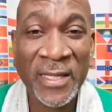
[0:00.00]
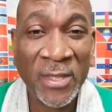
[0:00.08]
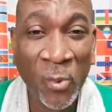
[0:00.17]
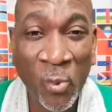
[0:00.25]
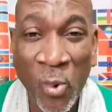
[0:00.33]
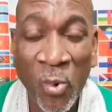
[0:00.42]

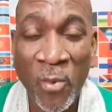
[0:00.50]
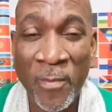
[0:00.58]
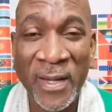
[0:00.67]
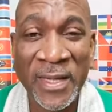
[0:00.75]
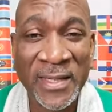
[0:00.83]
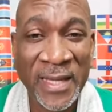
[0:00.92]
in the
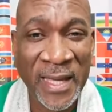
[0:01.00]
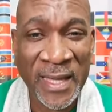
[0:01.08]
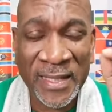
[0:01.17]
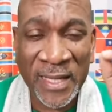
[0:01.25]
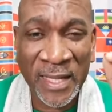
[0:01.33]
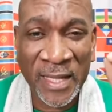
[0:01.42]
womb, in
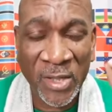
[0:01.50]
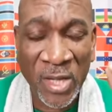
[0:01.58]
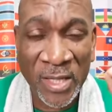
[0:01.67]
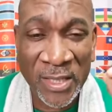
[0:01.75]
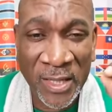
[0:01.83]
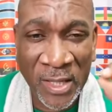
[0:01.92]
the in the
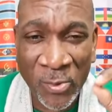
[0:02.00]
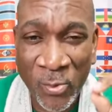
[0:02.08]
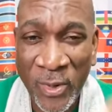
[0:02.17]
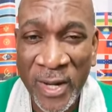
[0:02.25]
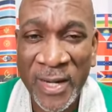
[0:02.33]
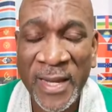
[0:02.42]
in in,
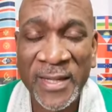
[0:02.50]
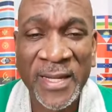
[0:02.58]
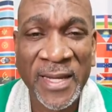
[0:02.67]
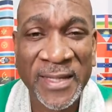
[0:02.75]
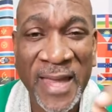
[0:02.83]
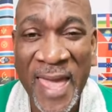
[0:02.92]
in where the,
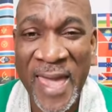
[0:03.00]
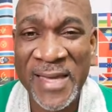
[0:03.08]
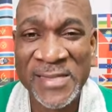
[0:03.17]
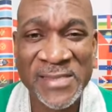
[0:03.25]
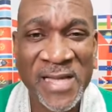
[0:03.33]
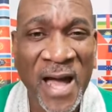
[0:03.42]
the, the
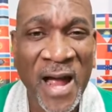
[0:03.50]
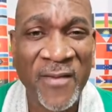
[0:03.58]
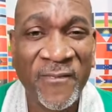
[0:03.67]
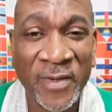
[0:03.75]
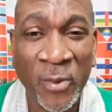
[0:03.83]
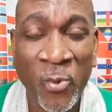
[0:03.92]
eggs
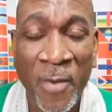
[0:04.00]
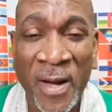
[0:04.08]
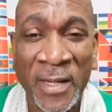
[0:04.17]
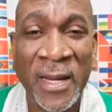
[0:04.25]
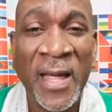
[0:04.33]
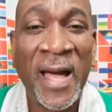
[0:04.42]
are for the
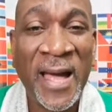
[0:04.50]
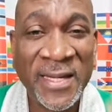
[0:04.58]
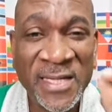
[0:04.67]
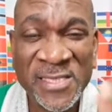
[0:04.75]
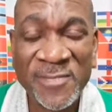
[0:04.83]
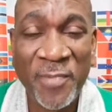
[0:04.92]
woman
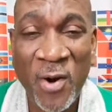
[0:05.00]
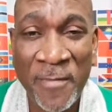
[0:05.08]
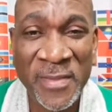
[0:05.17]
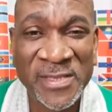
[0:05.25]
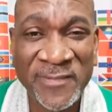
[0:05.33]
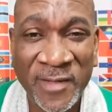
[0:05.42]
and the
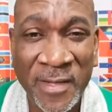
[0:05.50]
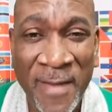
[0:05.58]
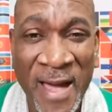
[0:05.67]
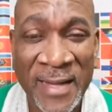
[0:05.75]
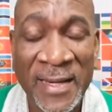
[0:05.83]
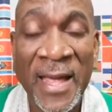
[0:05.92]
sperm is for the
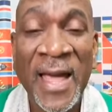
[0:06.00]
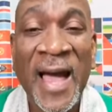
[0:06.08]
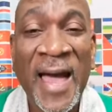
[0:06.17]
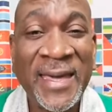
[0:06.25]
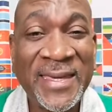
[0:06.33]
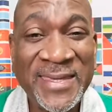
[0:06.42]
man.
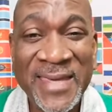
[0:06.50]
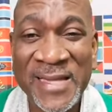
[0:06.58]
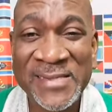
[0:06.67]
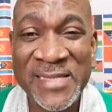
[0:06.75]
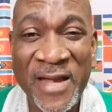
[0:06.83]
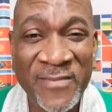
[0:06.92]
I
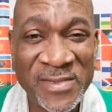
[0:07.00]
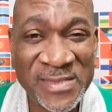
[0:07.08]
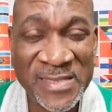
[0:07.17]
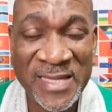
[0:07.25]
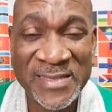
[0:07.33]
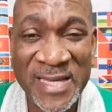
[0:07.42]
cancel every
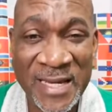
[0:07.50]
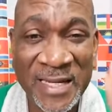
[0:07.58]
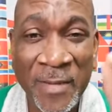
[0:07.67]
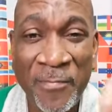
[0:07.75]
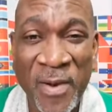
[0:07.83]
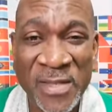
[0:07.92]

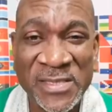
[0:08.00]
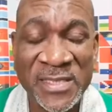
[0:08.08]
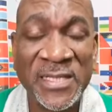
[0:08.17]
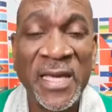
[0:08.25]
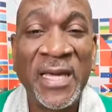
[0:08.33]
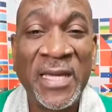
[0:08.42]
satanic
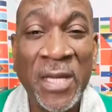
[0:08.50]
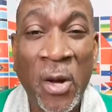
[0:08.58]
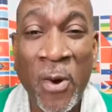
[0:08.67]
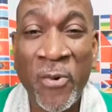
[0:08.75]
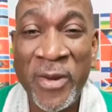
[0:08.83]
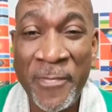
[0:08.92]
deposit in
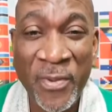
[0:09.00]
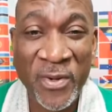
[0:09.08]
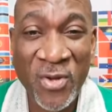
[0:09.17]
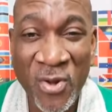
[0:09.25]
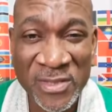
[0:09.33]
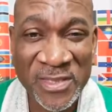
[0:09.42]
our
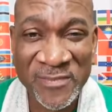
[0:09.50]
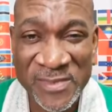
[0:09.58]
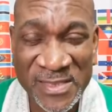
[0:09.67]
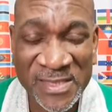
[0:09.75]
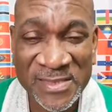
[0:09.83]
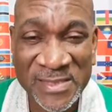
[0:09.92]

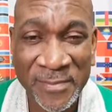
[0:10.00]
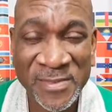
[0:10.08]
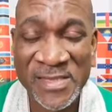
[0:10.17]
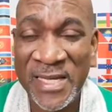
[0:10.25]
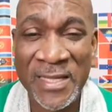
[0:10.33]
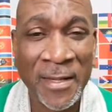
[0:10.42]
reproductive
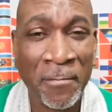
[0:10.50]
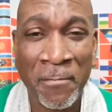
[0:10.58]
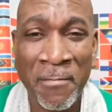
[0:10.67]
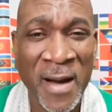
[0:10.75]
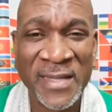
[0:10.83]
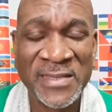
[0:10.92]
systems in the
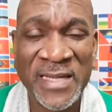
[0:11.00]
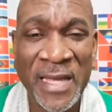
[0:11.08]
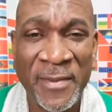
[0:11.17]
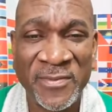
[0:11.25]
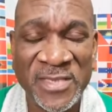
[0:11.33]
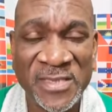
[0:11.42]
mighty
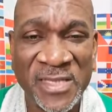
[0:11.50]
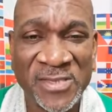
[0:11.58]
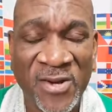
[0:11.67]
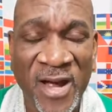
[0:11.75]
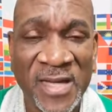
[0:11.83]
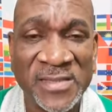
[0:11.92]
name of
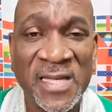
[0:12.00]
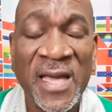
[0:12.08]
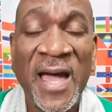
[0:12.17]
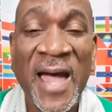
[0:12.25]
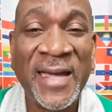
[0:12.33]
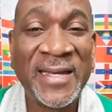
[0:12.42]
Jesus Christ.
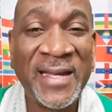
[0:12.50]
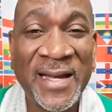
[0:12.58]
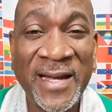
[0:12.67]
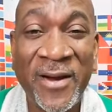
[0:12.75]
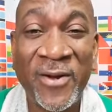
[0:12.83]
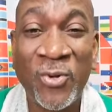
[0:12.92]
I
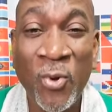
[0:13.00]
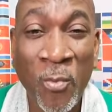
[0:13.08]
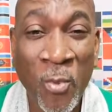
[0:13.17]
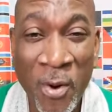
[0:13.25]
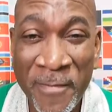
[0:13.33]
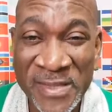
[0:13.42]
declare
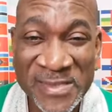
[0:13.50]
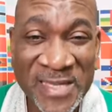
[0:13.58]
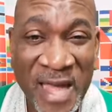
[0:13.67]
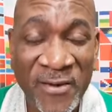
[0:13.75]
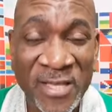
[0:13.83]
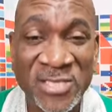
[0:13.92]
no more
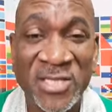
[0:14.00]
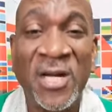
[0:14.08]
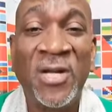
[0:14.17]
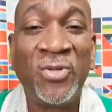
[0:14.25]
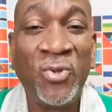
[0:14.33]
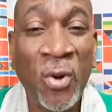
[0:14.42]
miscarriage,
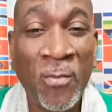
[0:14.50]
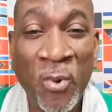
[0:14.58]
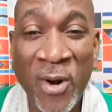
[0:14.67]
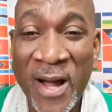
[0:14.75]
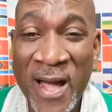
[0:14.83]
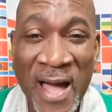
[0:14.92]
no
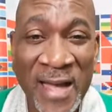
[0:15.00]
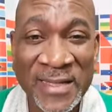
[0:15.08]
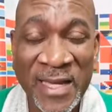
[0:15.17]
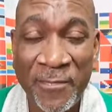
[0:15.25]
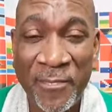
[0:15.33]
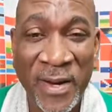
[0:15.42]
more
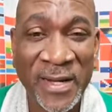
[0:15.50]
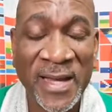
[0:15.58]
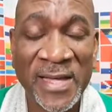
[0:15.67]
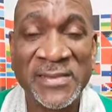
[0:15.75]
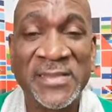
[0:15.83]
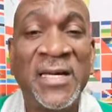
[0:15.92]
can't get
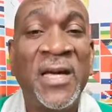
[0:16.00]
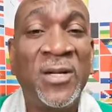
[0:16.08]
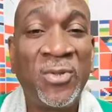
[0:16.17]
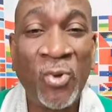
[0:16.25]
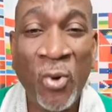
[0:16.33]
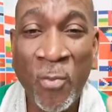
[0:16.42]
pregnant,
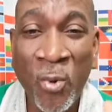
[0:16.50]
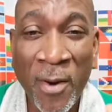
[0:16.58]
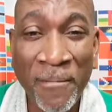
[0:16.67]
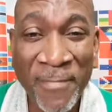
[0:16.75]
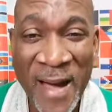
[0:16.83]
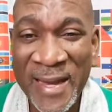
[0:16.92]
no
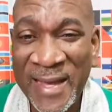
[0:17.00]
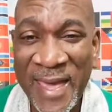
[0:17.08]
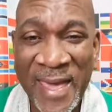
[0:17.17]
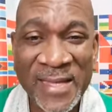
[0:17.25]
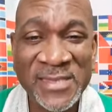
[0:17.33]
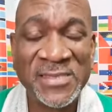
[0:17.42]
more
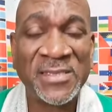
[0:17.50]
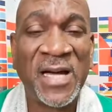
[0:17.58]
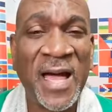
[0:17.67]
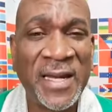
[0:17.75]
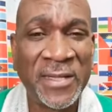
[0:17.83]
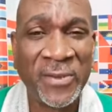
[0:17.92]
bad eggs,
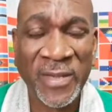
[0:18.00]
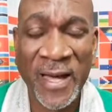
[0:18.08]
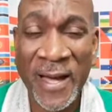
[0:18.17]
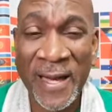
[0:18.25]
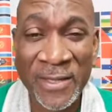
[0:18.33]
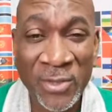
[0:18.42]

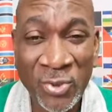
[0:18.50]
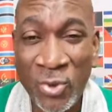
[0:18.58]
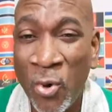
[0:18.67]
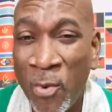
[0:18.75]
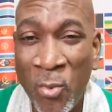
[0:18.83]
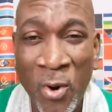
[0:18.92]
hallelujah,
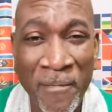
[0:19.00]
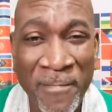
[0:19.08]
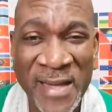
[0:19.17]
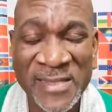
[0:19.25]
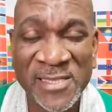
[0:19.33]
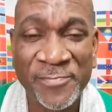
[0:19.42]
and no more
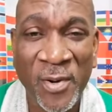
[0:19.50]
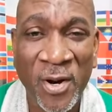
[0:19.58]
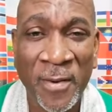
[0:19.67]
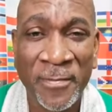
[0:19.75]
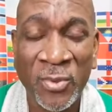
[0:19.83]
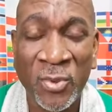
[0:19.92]
bad
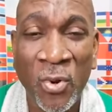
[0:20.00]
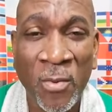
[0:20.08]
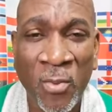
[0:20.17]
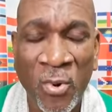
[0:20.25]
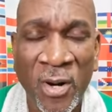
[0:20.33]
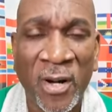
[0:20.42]
sperm,
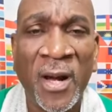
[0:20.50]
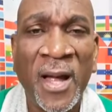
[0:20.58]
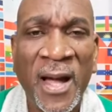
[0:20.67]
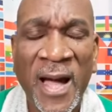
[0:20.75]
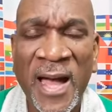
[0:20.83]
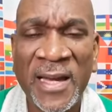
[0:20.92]
no more
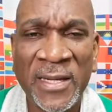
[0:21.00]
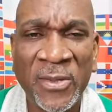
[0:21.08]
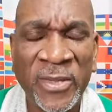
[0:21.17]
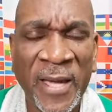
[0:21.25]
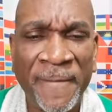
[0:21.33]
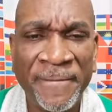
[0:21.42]

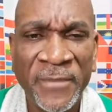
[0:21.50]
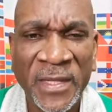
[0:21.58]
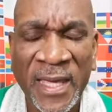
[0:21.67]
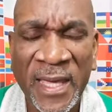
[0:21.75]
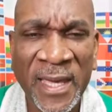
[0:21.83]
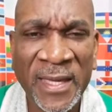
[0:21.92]
Hallelujah.
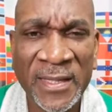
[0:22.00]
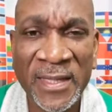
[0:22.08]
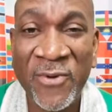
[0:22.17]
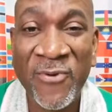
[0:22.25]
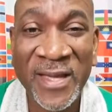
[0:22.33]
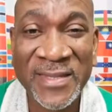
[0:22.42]

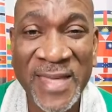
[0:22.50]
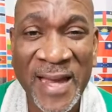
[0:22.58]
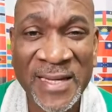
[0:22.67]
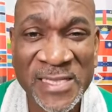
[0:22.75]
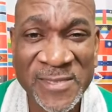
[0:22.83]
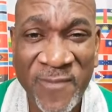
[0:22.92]
A,
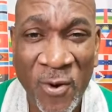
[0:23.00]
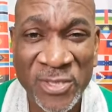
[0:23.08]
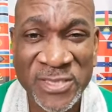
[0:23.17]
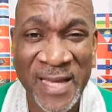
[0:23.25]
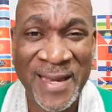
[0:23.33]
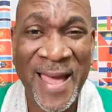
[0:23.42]
erectile
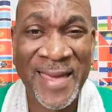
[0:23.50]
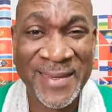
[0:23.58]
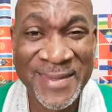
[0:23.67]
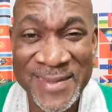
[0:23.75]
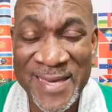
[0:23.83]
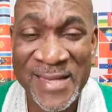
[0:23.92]
dysfunction. I
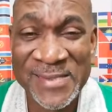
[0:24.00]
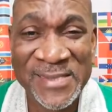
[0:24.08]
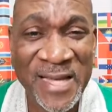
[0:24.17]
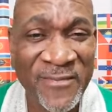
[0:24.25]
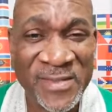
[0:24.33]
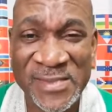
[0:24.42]

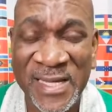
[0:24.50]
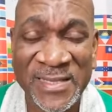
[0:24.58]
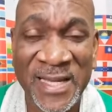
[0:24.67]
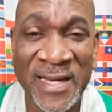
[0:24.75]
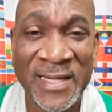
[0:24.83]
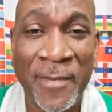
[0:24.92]
cancel every
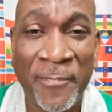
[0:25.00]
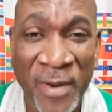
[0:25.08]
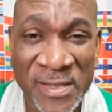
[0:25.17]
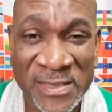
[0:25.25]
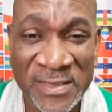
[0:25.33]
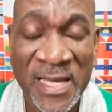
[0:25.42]
satanic
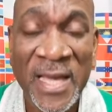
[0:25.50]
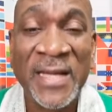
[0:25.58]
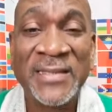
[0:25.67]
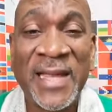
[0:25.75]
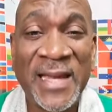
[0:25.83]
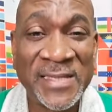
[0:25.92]
deposit
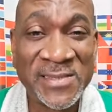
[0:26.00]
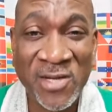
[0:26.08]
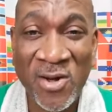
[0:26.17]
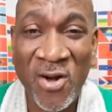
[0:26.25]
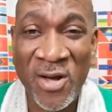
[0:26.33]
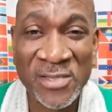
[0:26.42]
that has
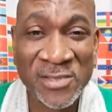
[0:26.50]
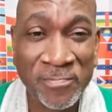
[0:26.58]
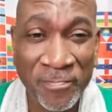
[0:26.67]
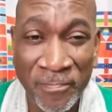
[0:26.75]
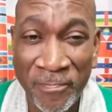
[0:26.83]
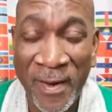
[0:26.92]

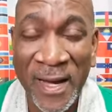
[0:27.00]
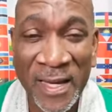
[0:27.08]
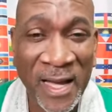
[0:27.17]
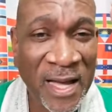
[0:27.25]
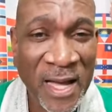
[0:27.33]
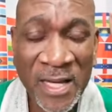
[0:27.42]
caused my,
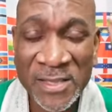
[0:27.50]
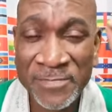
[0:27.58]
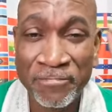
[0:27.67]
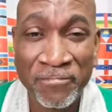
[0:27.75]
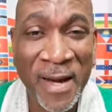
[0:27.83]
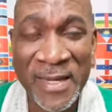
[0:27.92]
uh,
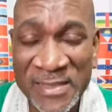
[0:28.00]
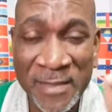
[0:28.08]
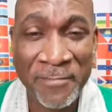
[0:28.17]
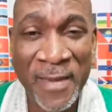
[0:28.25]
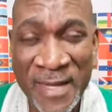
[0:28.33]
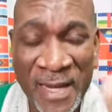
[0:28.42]

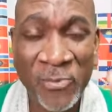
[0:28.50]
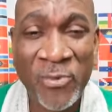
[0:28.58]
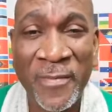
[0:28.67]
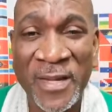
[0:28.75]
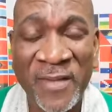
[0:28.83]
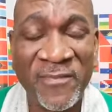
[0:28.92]
mighty men
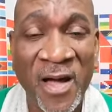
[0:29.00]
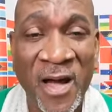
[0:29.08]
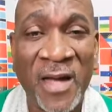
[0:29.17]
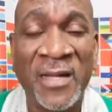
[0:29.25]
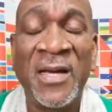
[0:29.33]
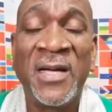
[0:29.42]
and women of
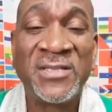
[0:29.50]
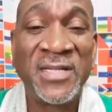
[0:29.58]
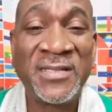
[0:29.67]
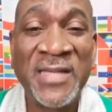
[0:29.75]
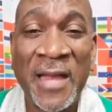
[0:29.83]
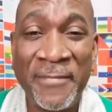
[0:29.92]
God
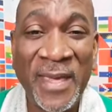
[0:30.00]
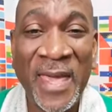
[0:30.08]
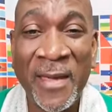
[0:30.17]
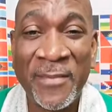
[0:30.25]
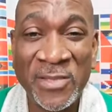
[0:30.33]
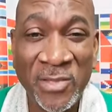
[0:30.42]
to not
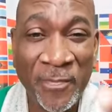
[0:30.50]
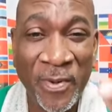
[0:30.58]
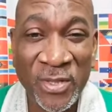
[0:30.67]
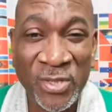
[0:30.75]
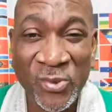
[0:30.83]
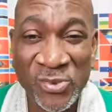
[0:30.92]
be able to
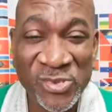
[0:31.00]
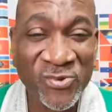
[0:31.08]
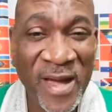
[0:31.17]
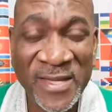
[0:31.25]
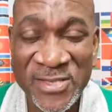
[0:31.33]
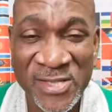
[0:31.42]
produce
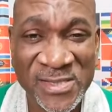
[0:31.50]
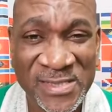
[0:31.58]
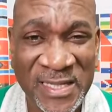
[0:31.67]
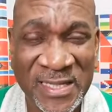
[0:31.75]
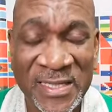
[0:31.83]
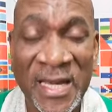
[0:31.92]
righteous
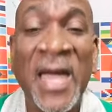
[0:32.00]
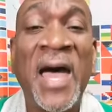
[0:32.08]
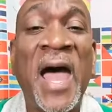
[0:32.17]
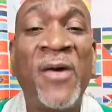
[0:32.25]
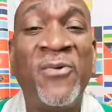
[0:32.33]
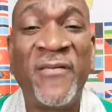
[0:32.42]
seed.
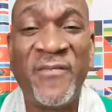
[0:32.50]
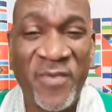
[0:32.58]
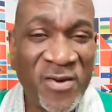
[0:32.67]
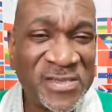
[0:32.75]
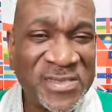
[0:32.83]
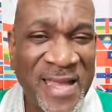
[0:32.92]
I
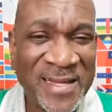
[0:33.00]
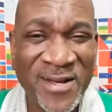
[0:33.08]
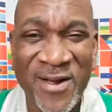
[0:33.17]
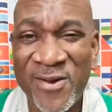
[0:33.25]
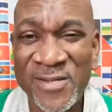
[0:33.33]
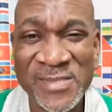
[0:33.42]
reverse
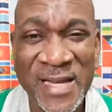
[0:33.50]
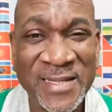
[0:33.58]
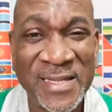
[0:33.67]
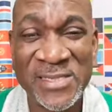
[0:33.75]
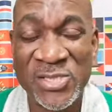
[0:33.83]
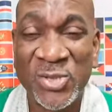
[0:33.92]
that curse
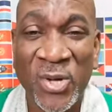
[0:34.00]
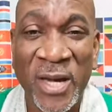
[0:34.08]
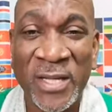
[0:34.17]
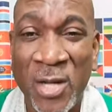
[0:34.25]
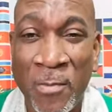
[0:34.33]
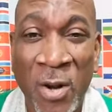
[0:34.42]
and
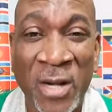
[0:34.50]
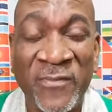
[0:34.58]
destroy it. Come